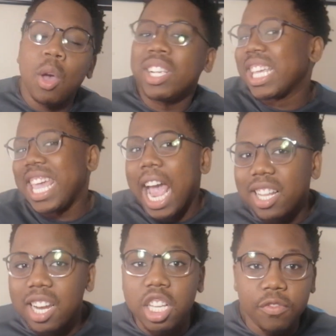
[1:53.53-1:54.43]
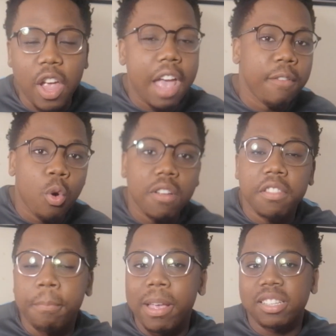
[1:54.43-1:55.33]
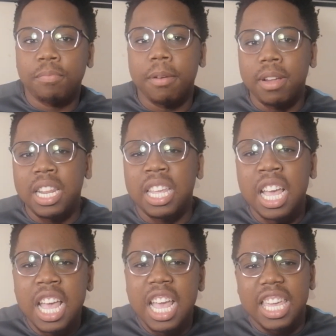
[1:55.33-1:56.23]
that was a catalyst for having one of the best Premier League